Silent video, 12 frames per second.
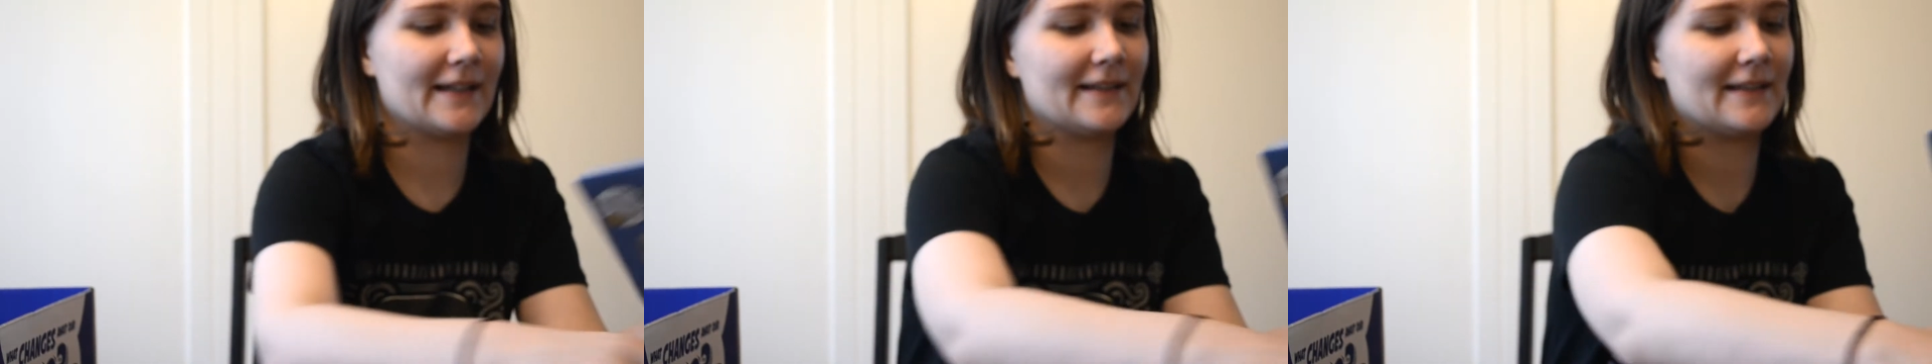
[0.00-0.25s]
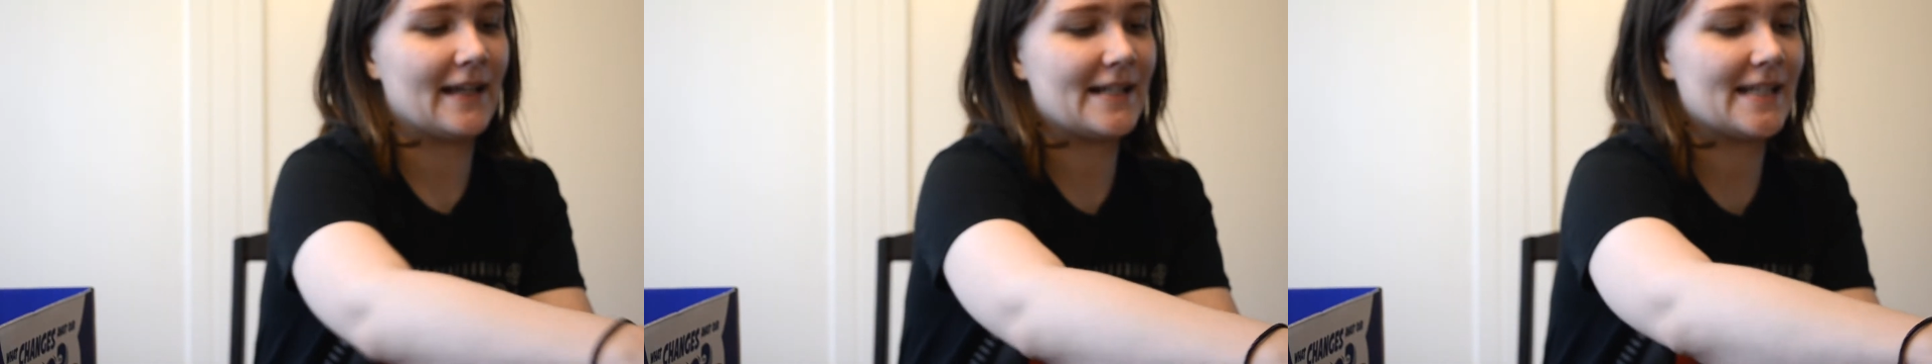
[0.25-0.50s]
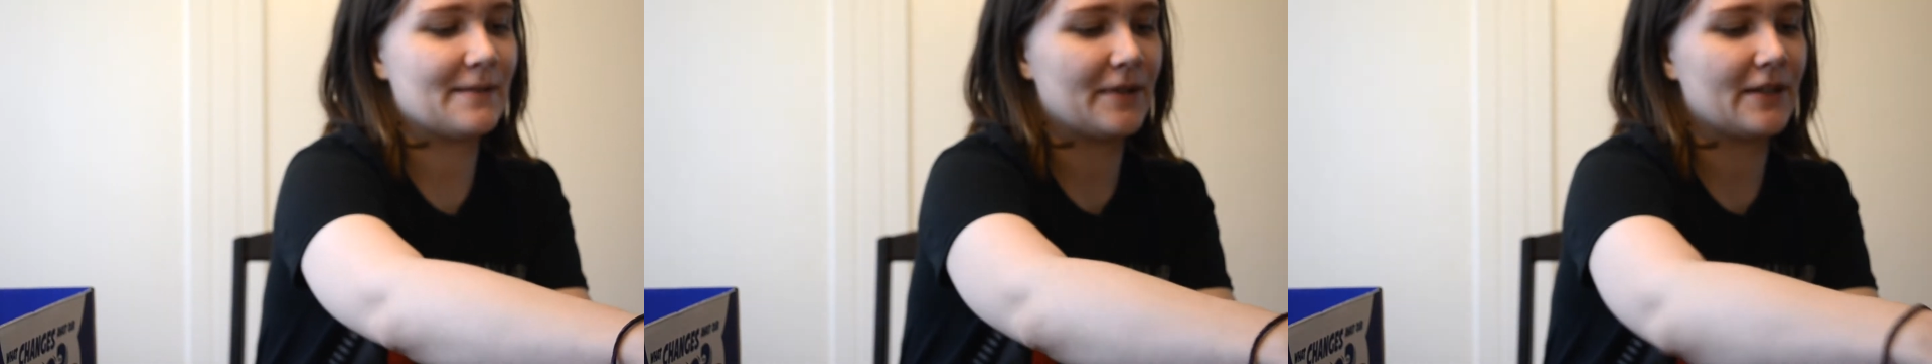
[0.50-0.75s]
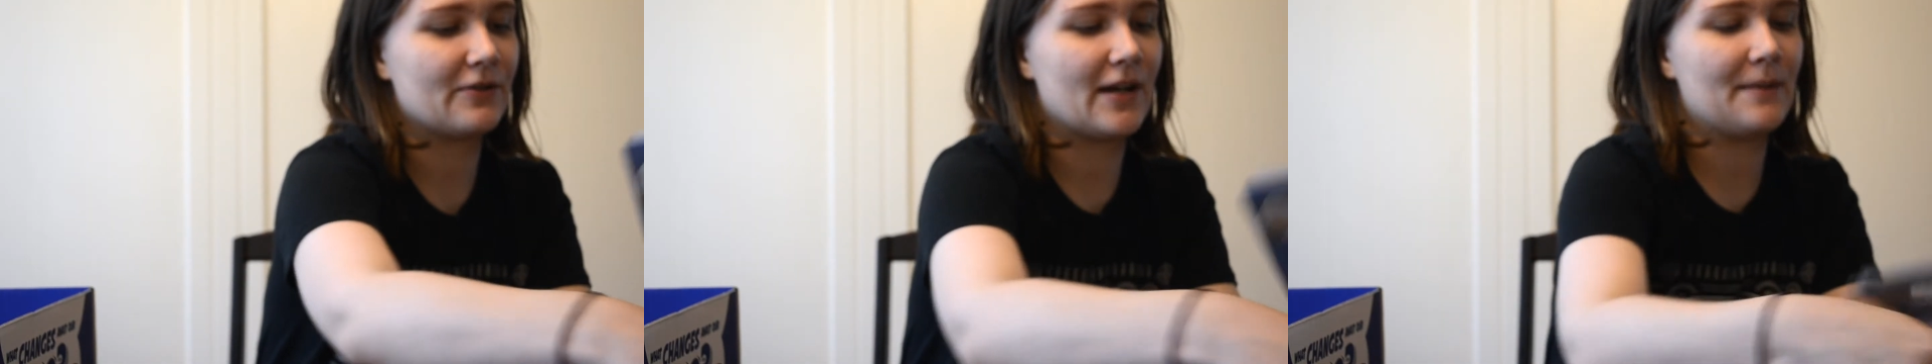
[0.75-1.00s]
And the nice thing
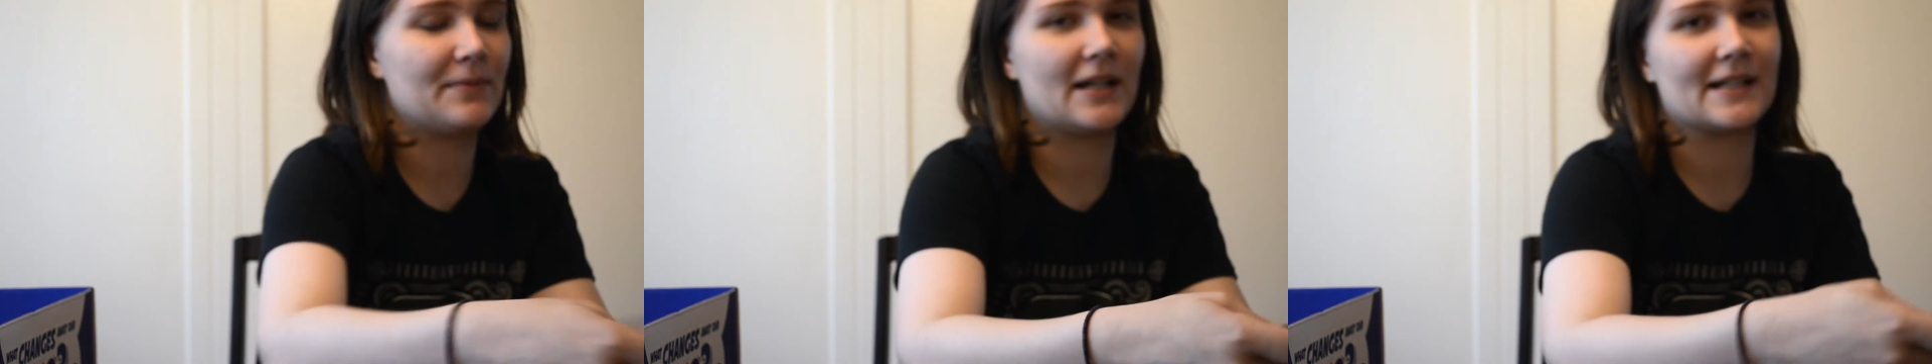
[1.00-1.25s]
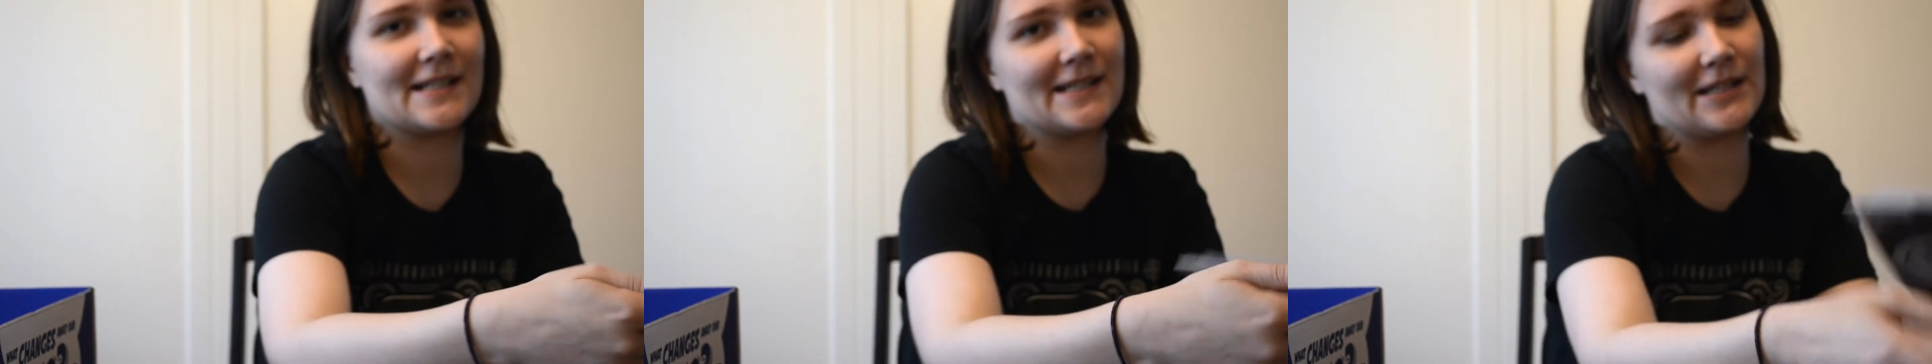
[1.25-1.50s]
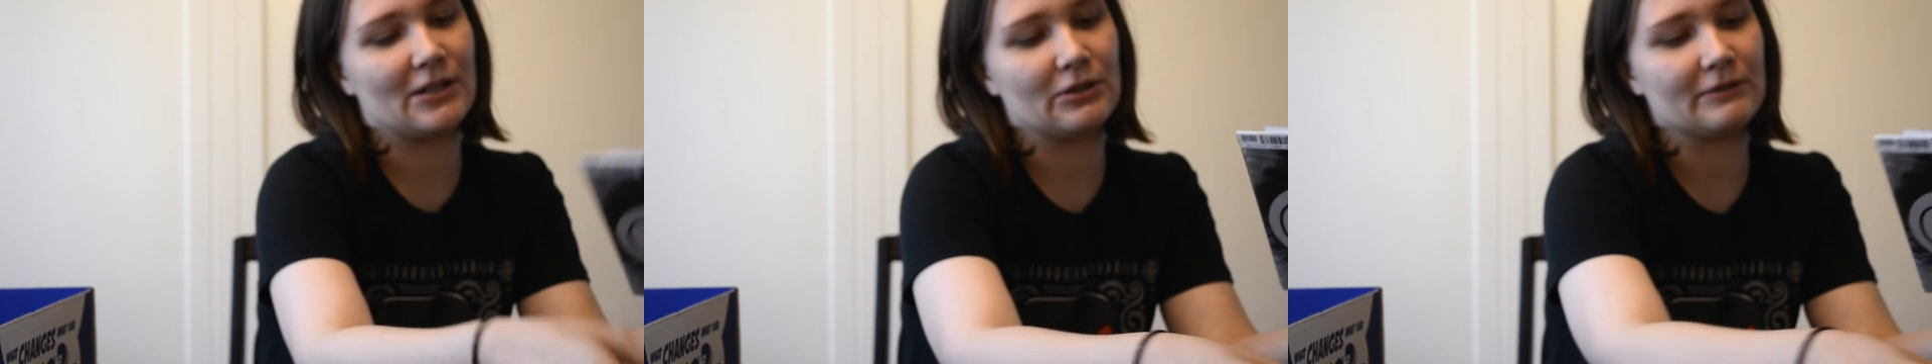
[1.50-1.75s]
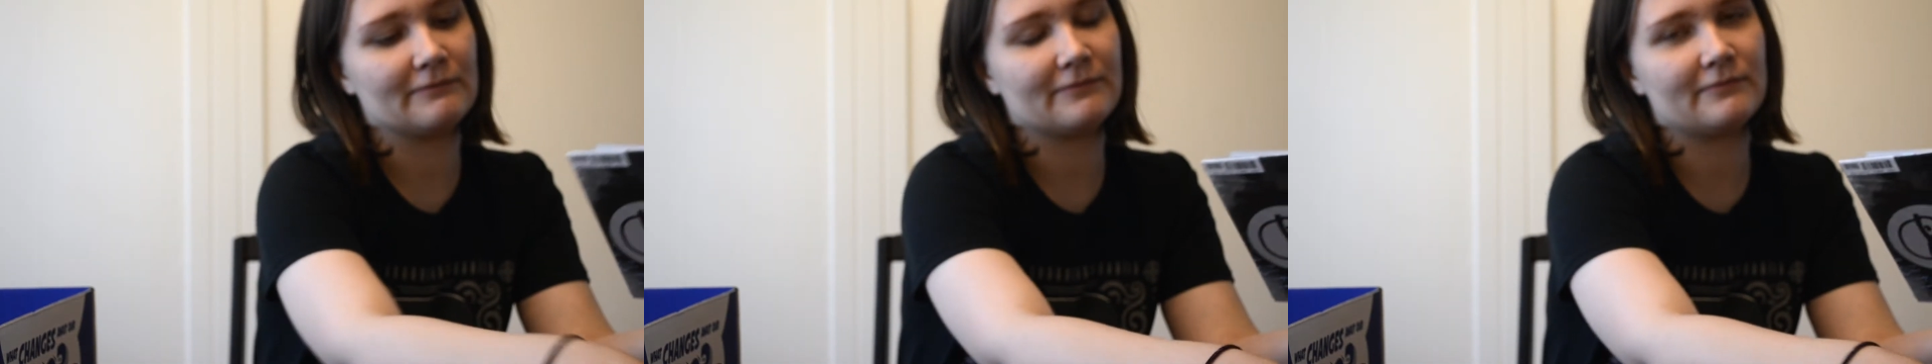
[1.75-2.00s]
about the grab blocks is
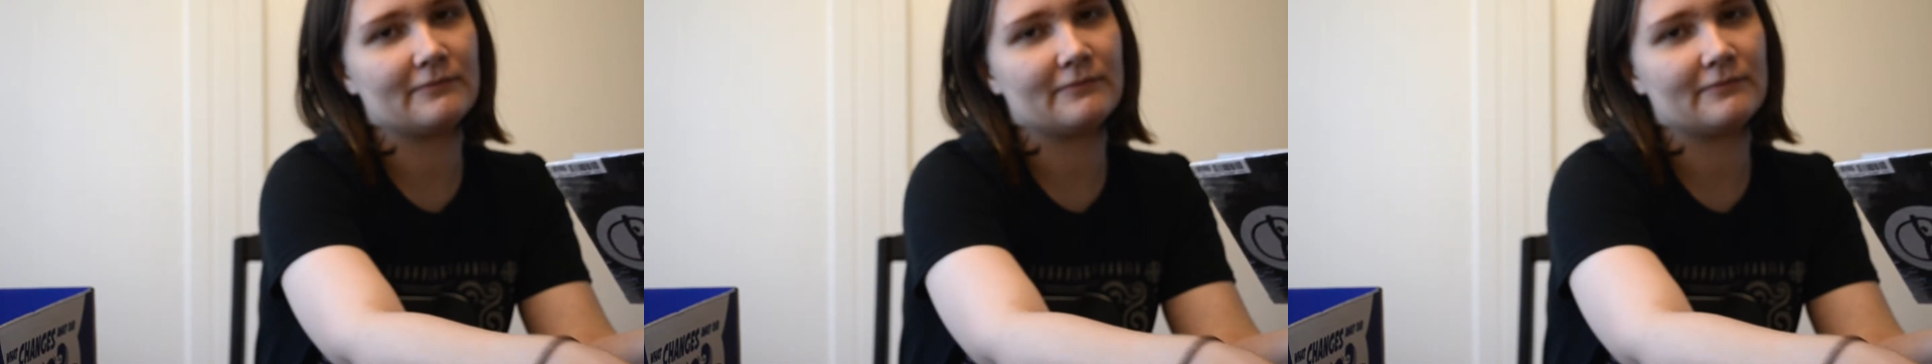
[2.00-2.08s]
they're